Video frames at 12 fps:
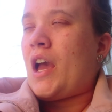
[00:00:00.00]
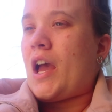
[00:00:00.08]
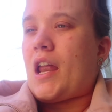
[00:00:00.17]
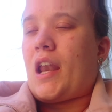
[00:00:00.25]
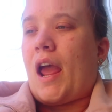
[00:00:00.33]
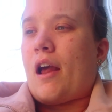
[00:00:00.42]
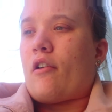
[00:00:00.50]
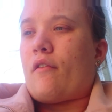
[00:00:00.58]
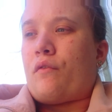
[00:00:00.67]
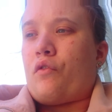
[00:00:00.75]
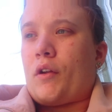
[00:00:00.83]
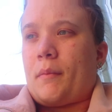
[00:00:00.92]
an hour and
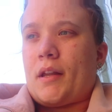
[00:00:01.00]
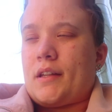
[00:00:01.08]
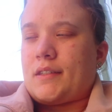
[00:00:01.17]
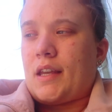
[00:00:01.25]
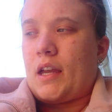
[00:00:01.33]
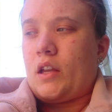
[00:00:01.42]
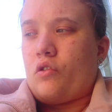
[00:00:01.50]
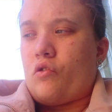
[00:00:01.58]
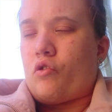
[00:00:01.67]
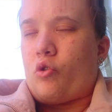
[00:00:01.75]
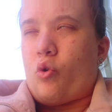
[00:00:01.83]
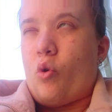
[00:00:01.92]
40 minutes late,
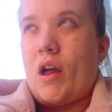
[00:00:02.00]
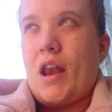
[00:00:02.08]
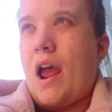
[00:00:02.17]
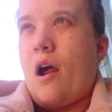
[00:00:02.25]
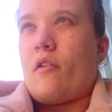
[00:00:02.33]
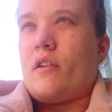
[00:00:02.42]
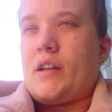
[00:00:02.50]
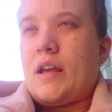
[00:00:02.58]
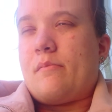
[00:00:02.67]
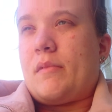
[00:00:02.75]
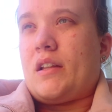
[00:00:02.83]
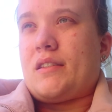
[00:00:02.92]
or an hour and
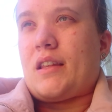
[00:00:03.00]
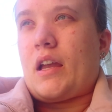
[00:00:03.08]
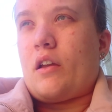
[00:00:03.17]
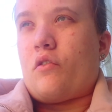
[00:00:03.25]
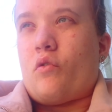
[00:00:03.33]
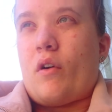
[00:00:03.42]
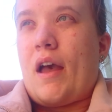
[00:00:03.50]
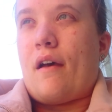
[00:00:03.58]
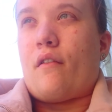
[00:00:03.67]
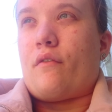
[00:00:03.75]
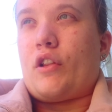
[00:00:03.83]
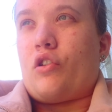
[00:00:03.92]
10 minutes late, or
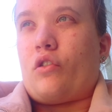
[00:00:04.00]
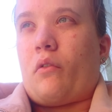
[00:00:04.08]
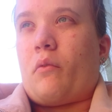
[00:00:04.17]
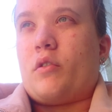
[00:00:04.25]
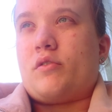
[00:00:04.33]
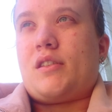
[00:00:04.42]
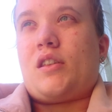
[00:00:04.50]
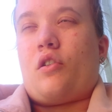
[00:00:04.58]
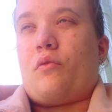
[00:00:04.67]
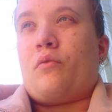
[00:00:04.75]
however long it was. So